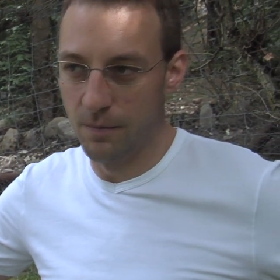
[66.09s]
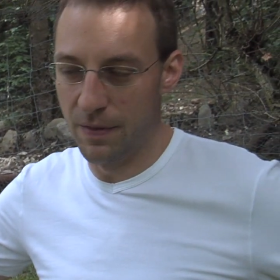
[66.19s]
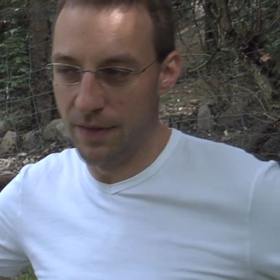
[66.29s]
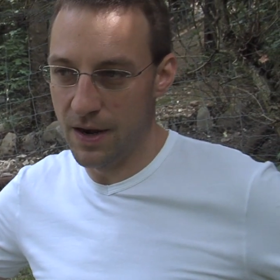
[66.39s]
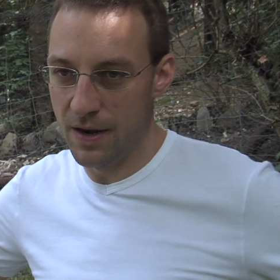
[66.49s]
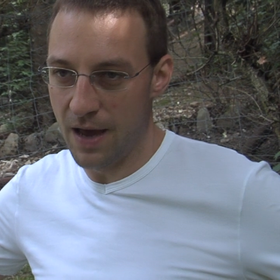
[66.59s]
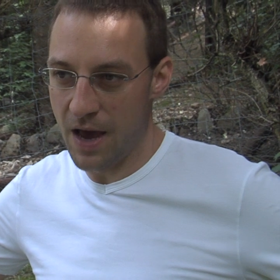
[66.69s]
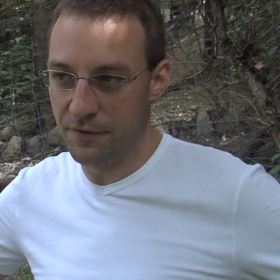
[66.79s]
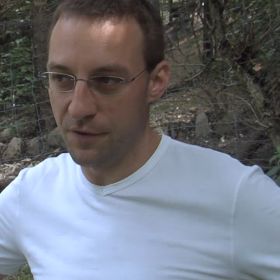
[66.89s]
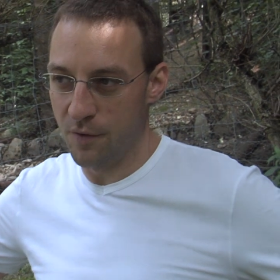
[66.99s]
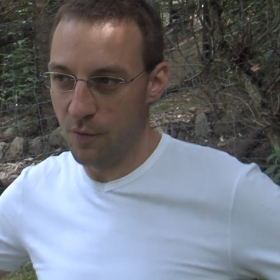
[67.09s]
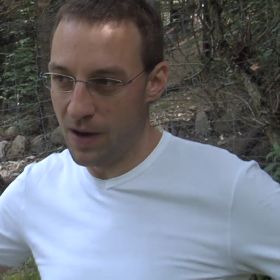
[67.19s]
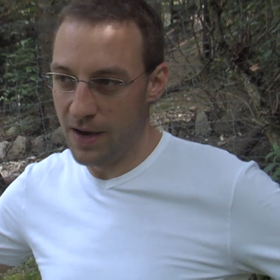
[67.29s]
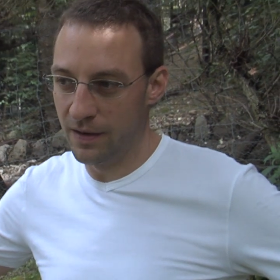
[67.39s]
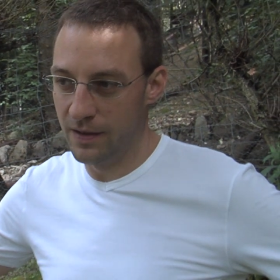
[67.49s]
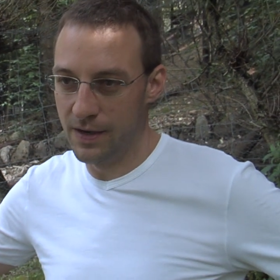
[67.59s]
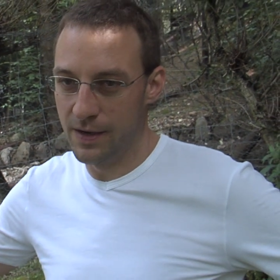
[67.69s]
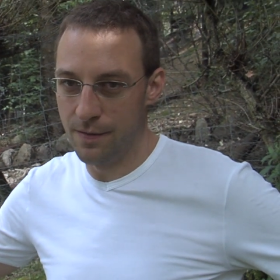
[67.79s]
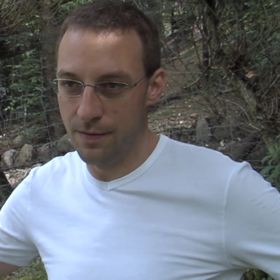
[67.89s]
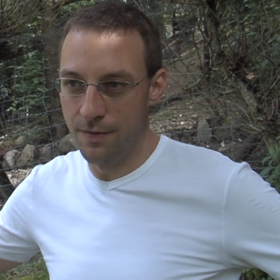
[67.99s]
But then, after a while, uh,
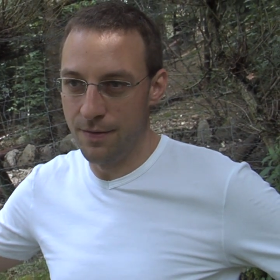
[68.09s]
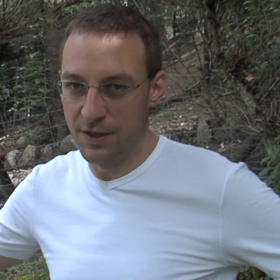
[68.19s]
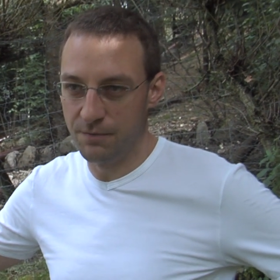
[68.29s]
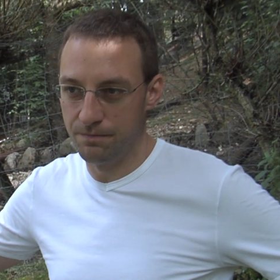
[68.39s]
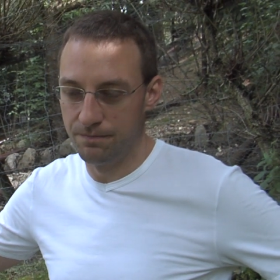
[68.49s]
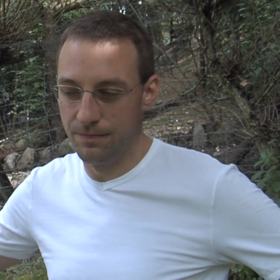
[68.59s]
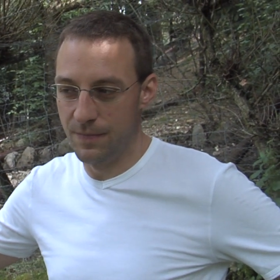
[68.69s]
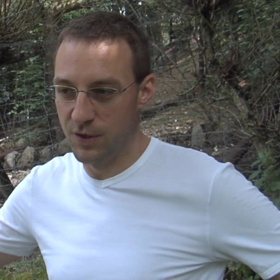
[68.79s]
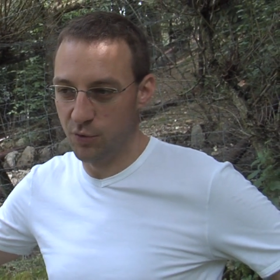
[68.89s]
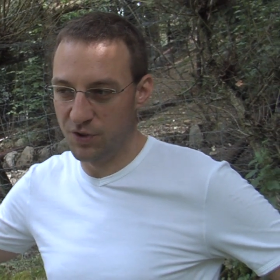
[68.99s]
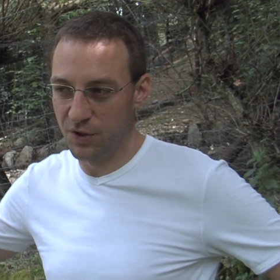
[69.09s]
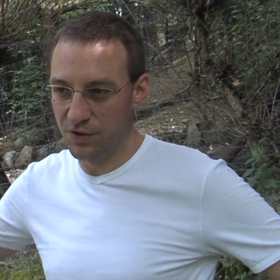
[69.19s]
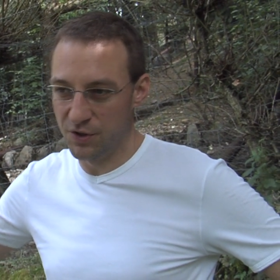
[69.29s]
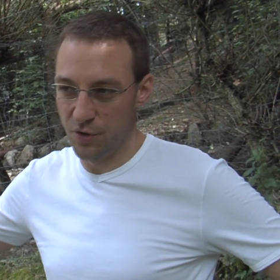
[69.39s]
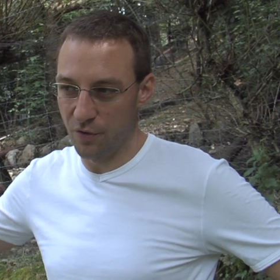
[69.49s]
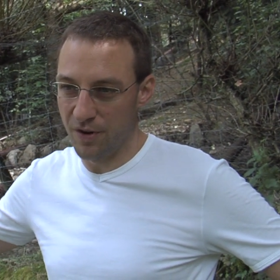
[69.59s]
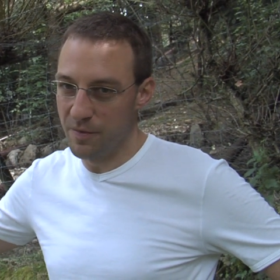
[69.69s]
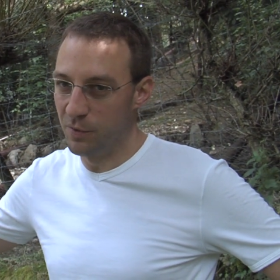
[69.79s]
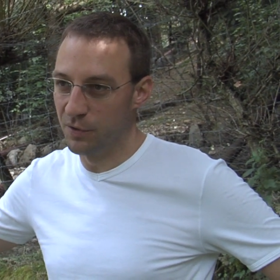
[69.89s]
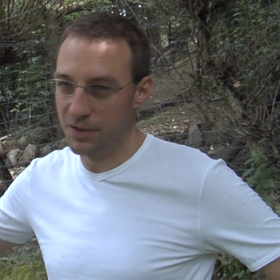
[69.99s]
this this was not so really
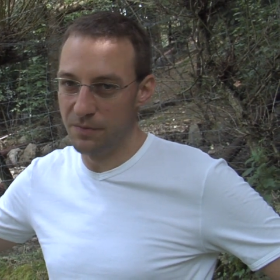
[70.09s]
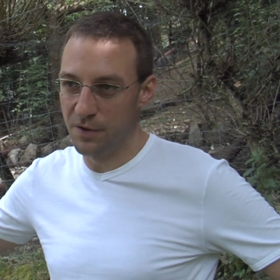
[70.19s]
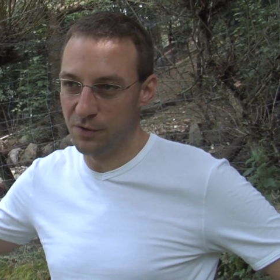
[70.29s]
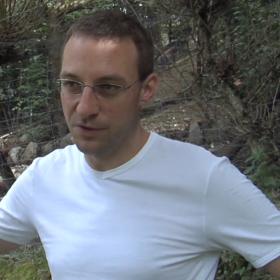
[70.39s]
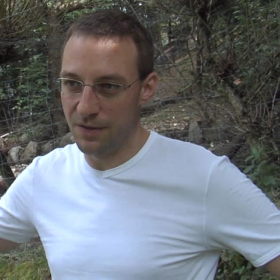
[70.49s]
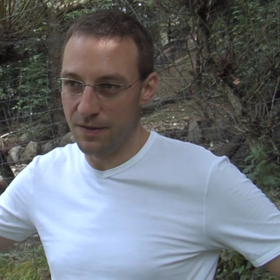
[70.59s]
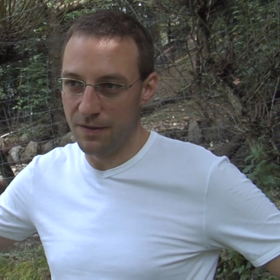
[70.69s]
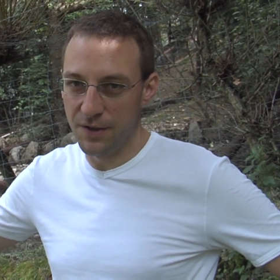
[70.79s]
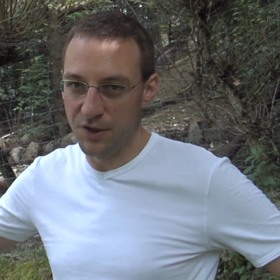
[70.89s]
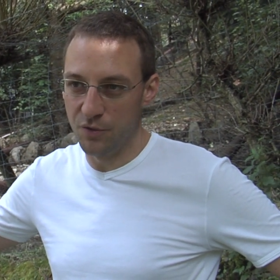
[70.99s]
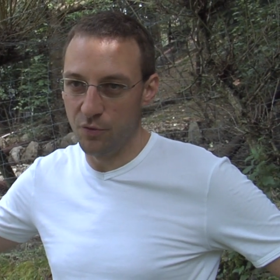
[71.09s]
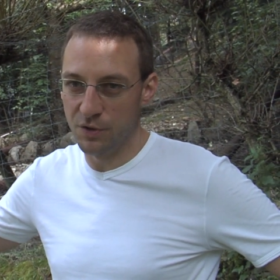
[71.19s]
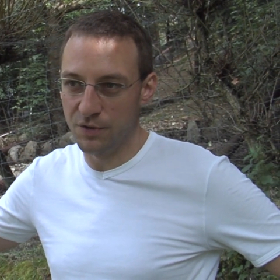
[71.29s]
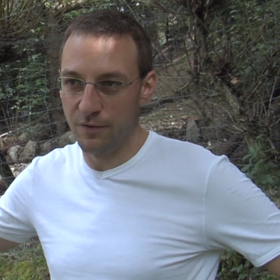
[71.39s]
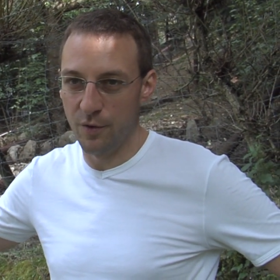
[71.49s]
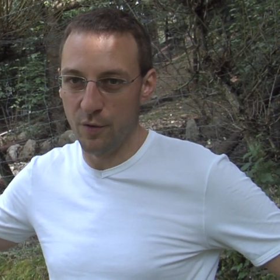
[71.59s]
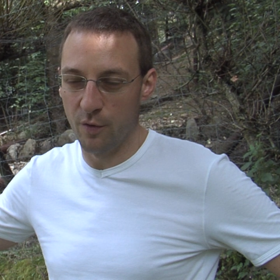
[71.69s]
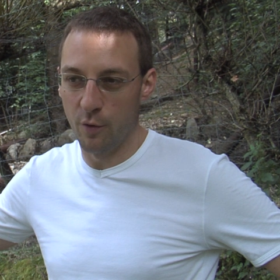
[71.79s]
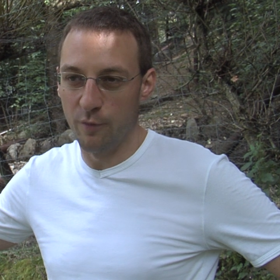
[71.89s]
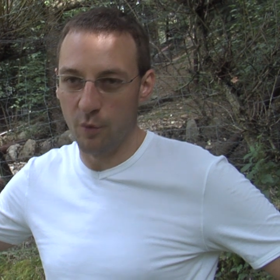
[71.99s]
important because then the teaching was very
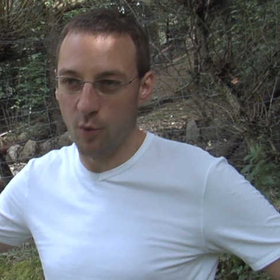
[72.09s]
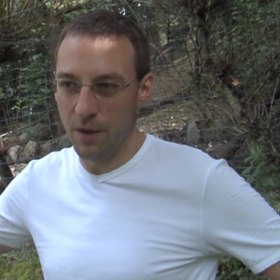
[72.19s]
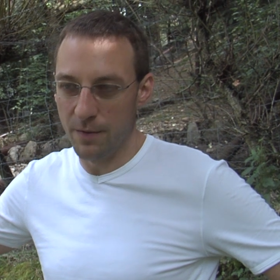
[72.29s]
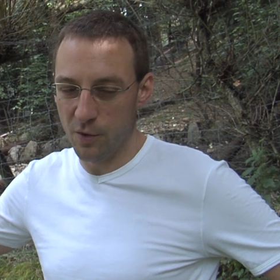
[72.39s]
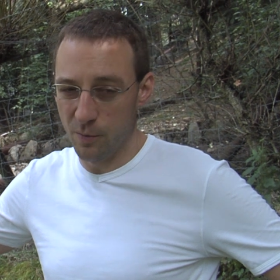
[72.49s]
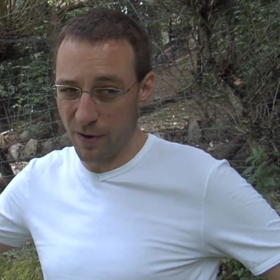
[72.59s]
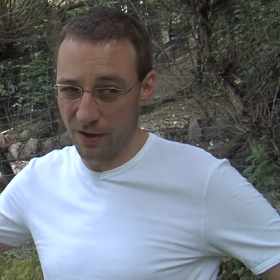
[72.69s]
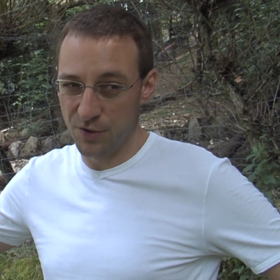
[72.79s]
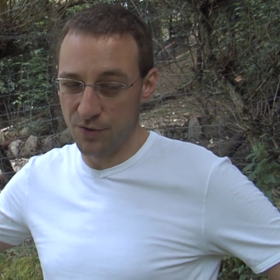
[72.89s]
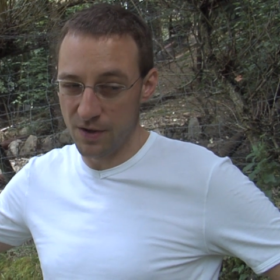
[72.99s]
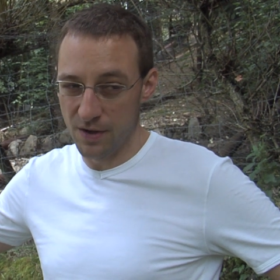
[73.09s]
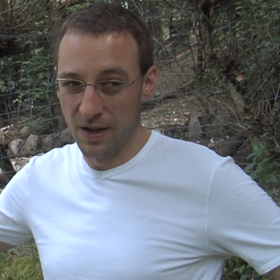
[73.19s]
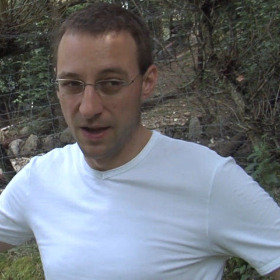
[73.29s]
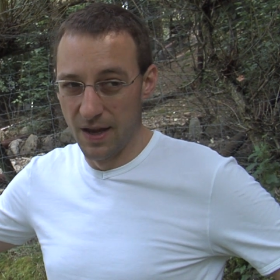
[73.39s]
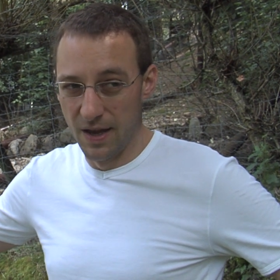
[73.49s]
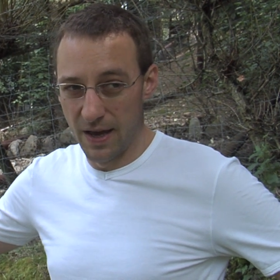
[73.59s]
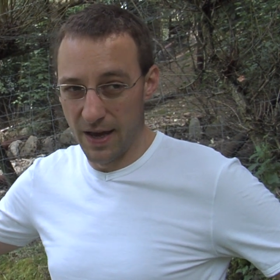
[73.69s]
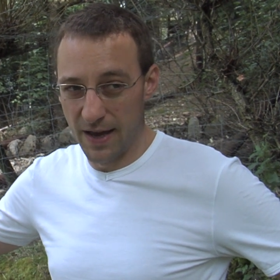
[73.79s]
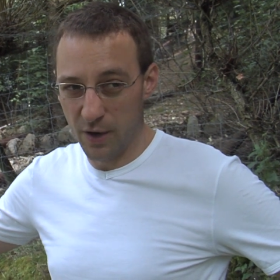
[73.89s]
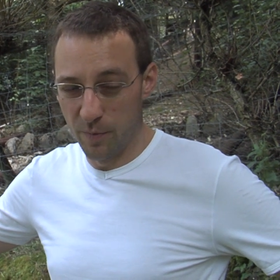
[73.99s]
overwhelming compared to the
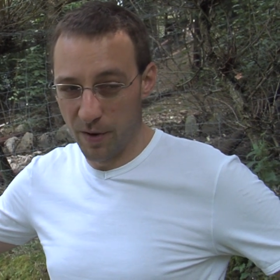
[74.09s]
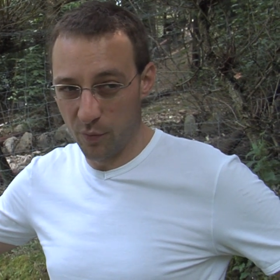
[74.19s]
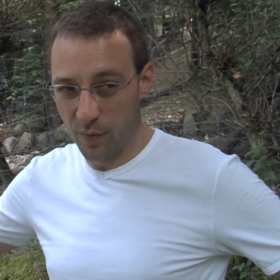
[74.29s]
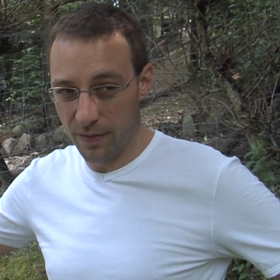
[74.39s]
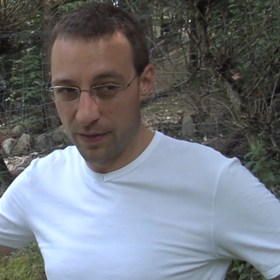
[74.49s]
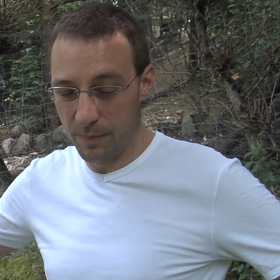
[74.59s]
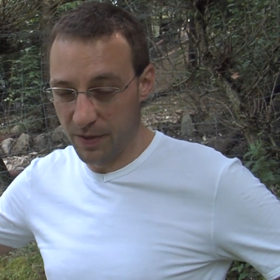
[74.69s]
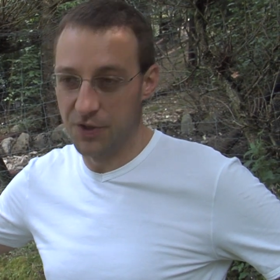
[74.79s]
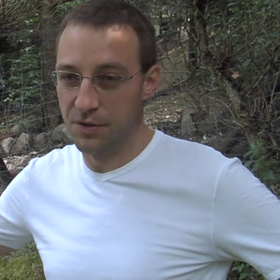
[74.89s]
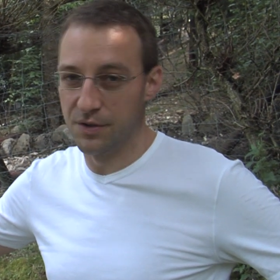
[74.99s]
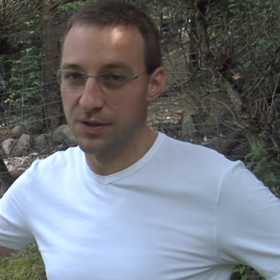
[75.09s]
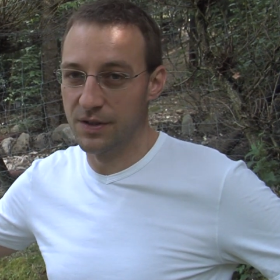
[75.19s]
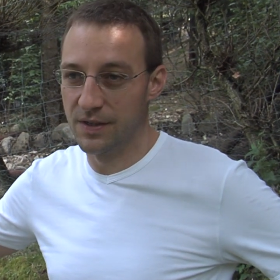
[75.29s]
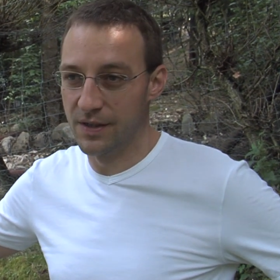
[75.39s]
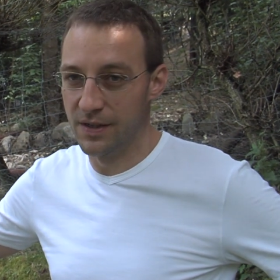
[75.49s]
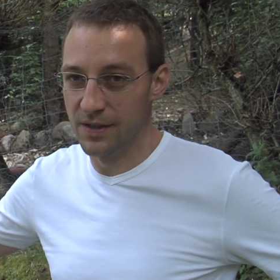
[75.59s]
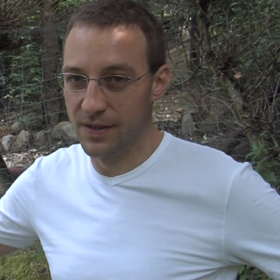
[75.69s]
uh, compared with the pictures. Uh,